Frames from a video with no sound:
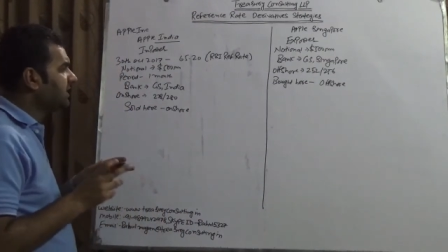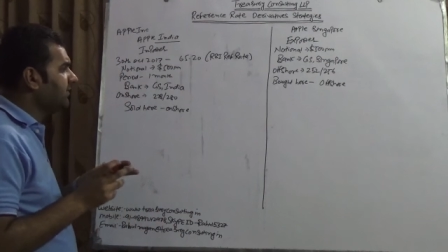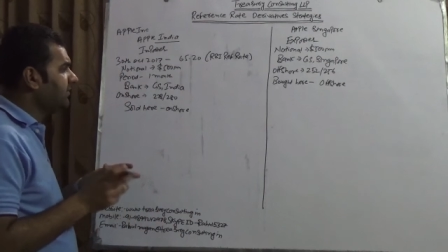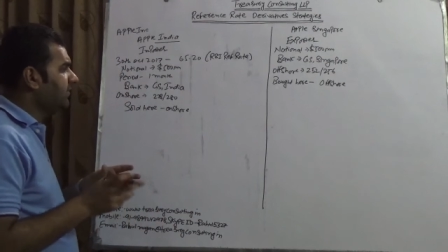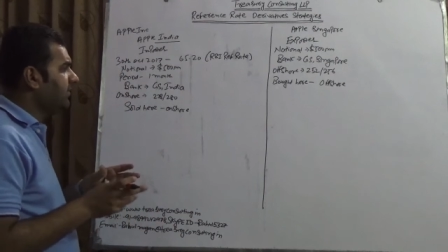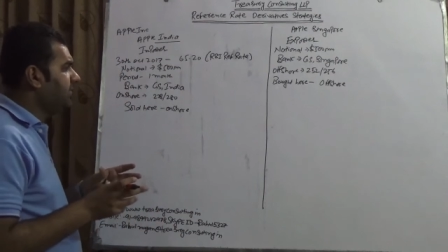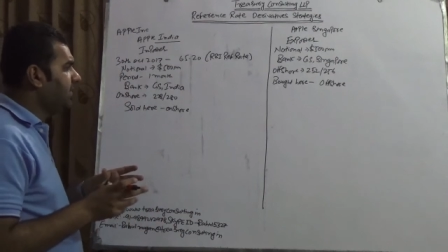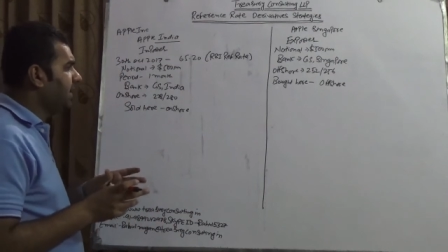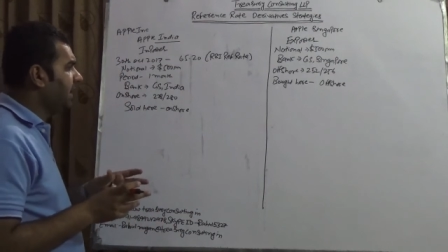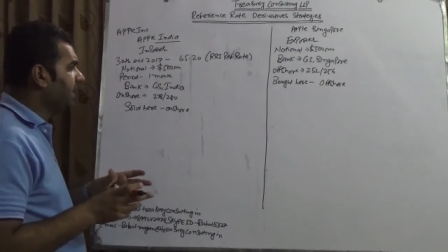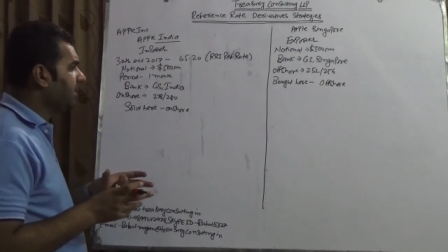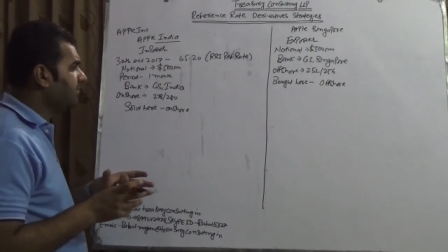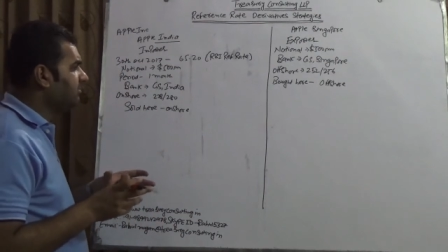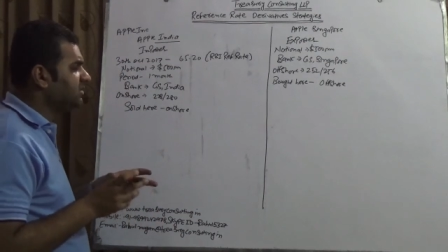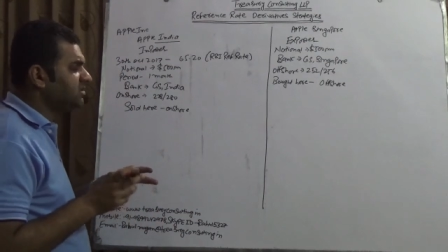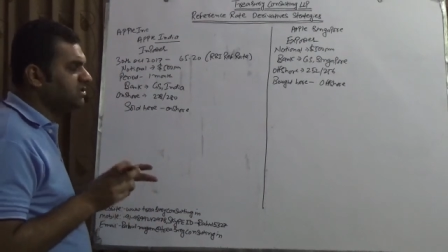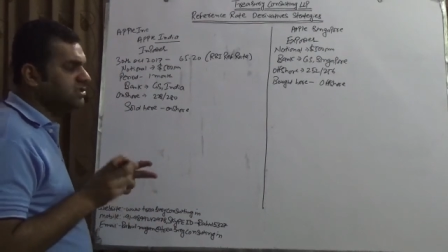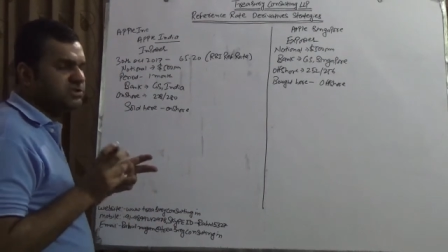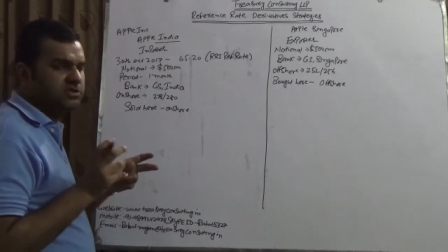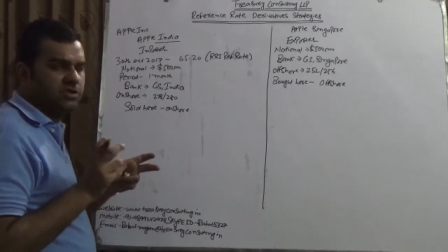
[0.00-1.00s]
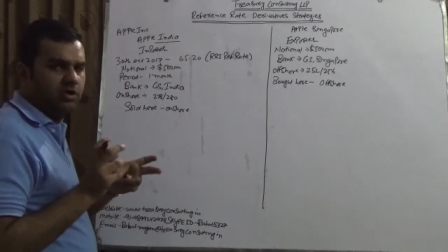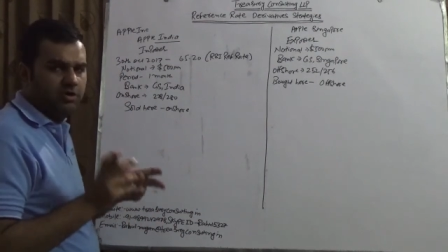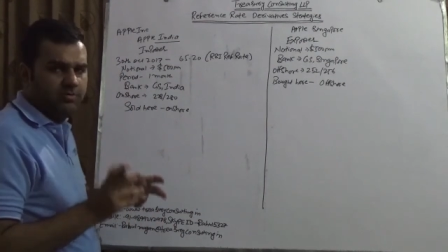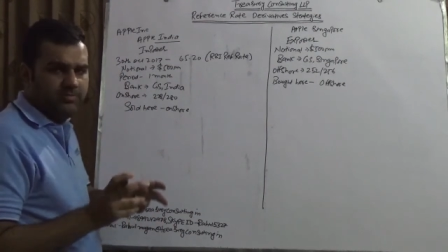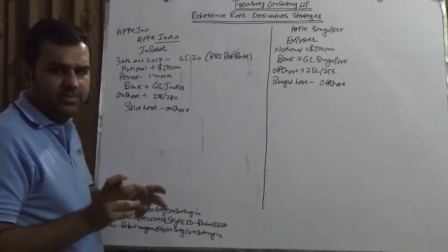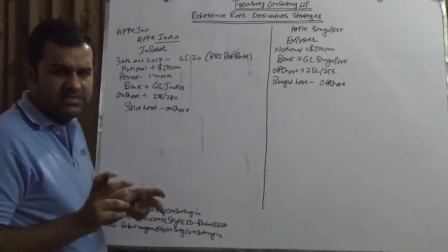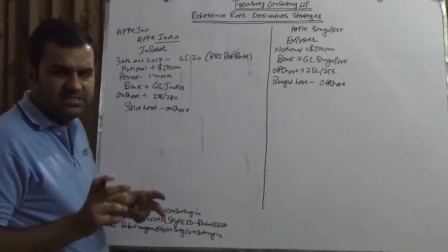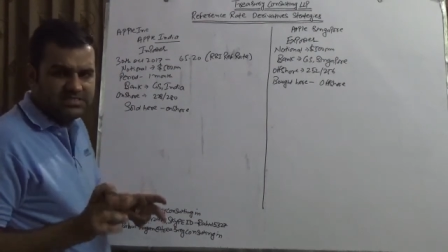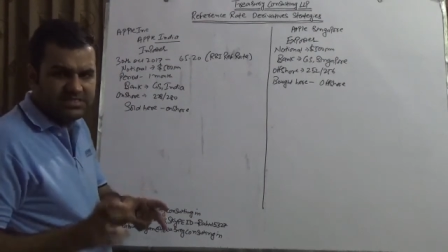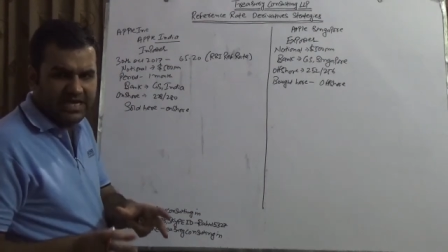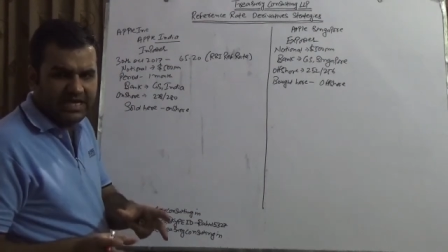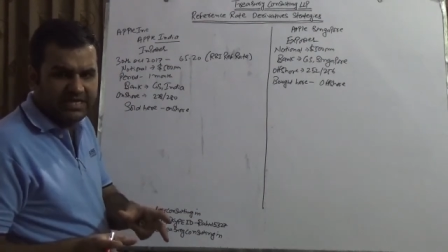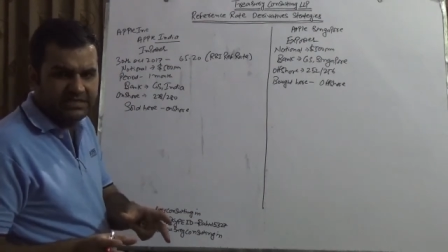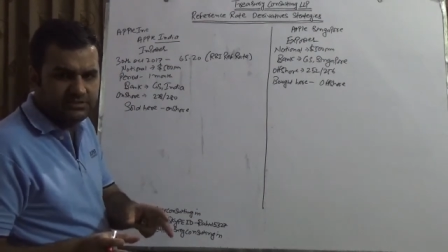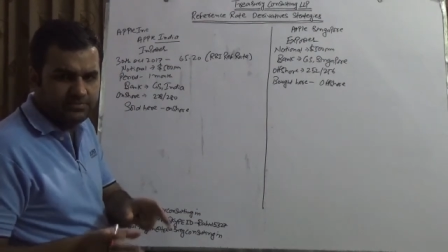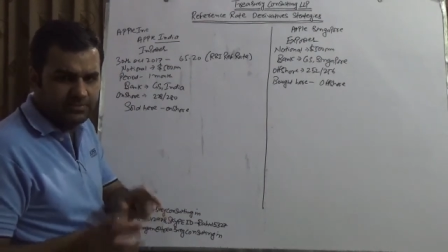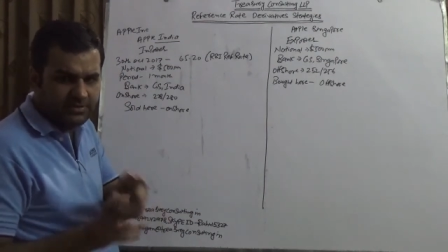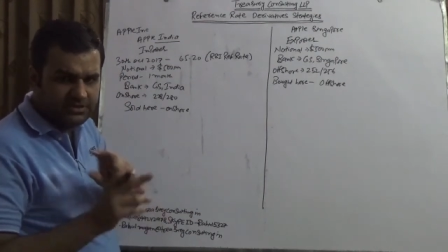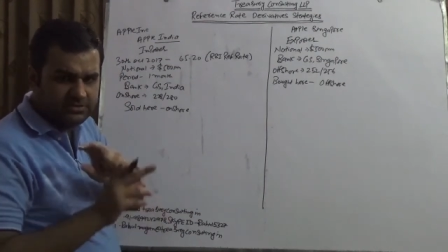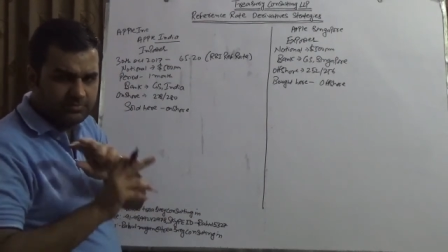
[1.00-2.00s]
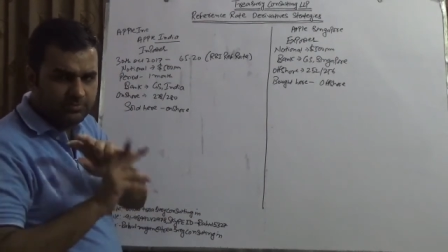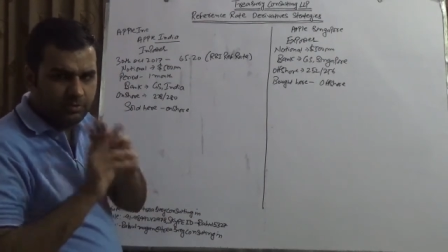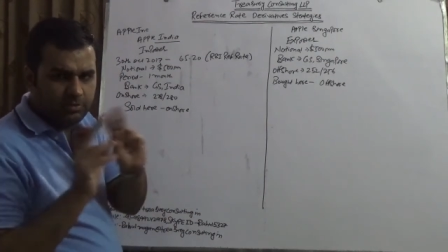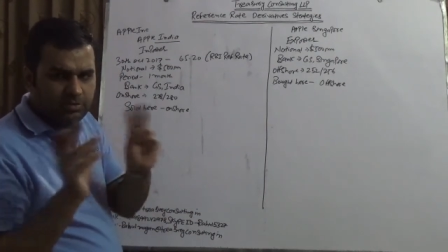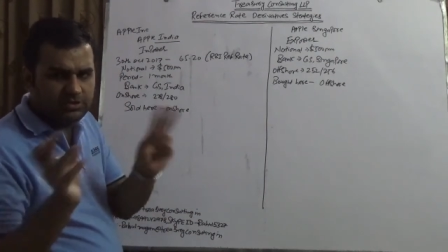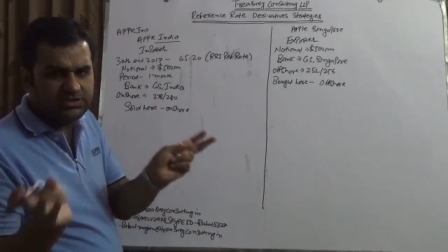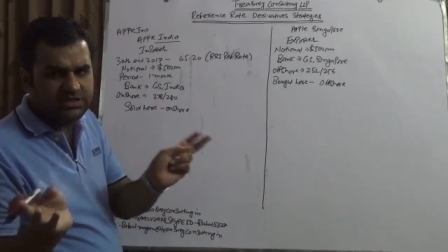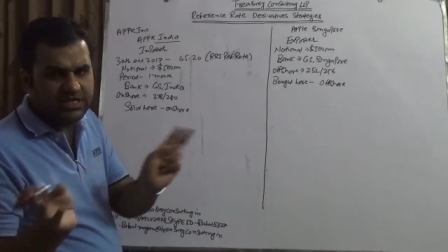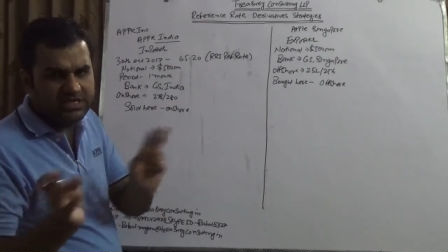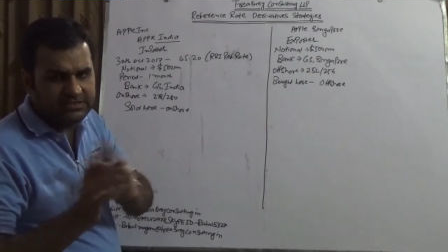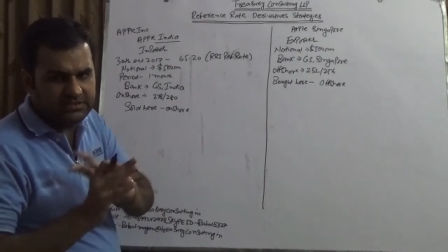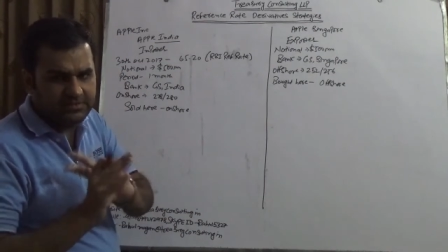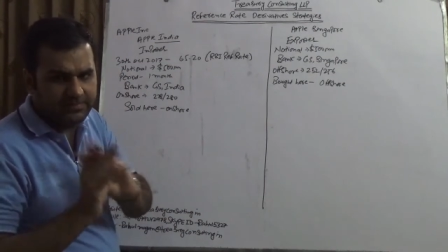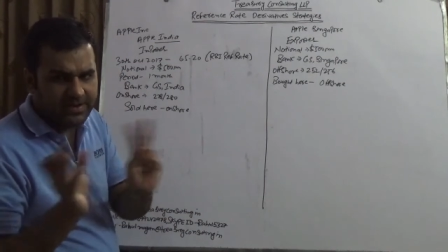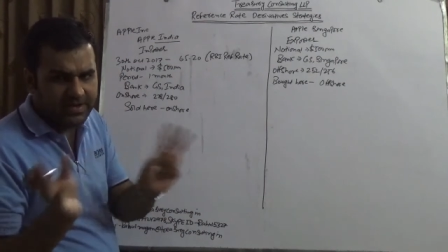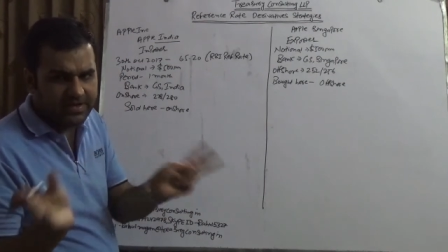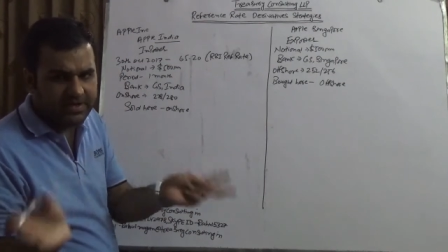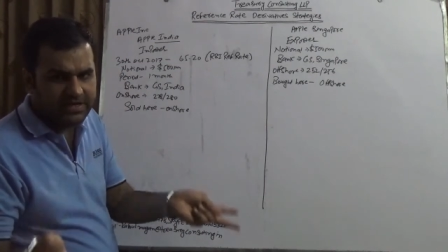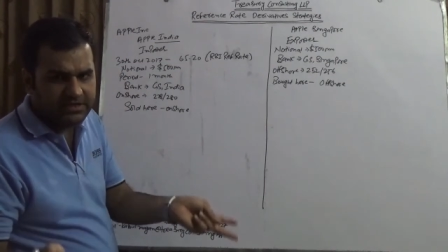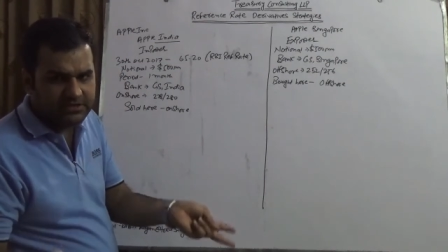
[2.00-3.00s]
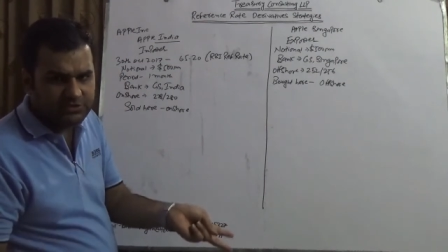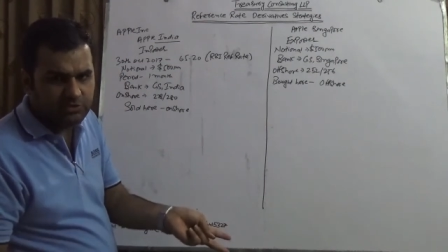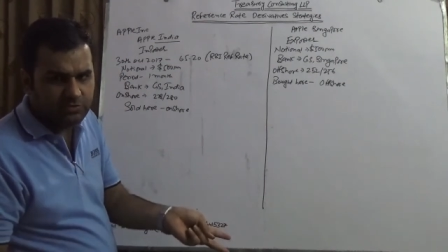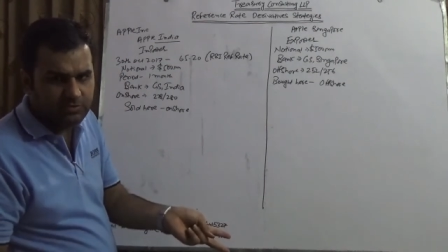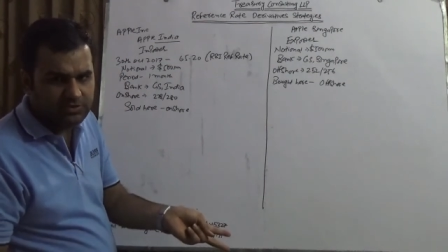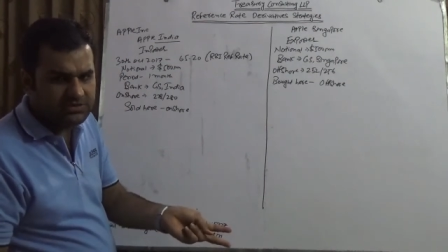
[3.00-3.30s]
our bank, which is Goldman Sachs, because both sides the bank has to be